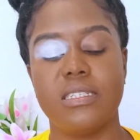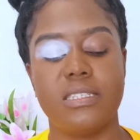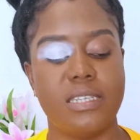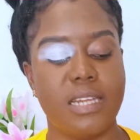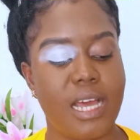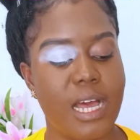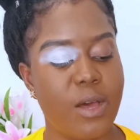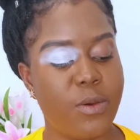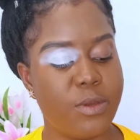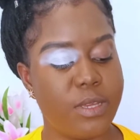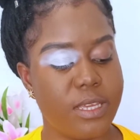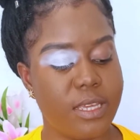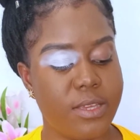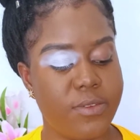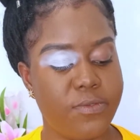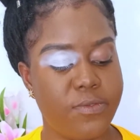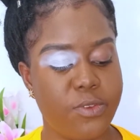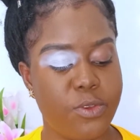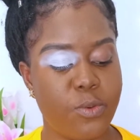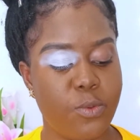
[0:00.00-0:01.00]
Now
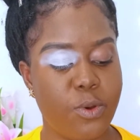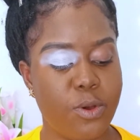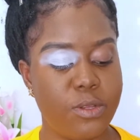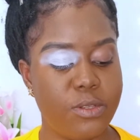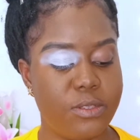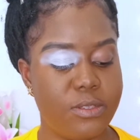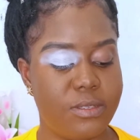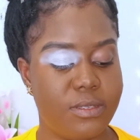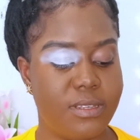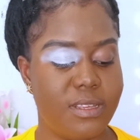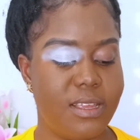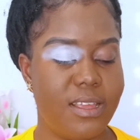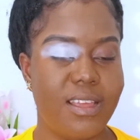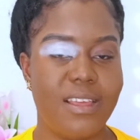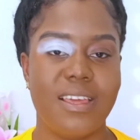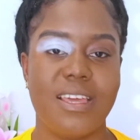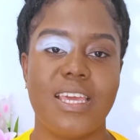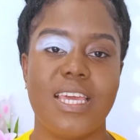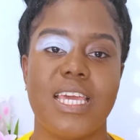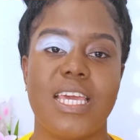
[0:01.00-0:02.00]
if you want
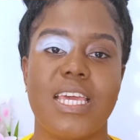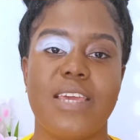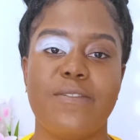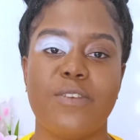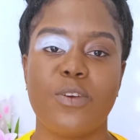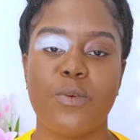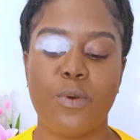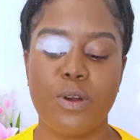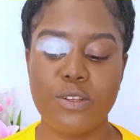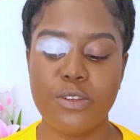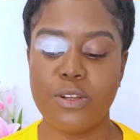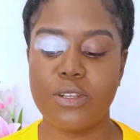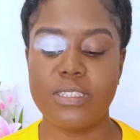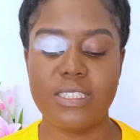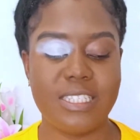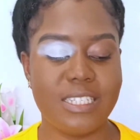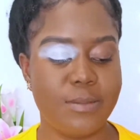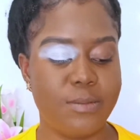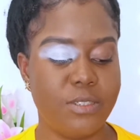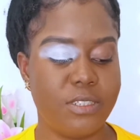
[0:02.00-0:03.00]
your
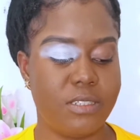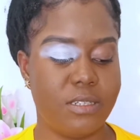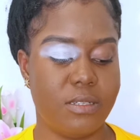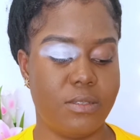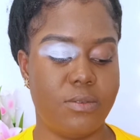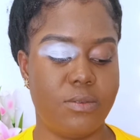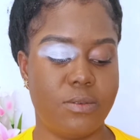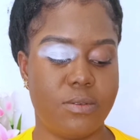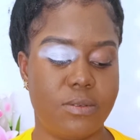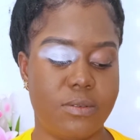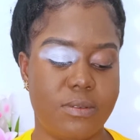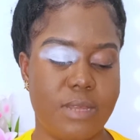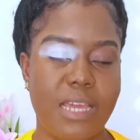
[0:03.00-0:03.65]
deep shade to,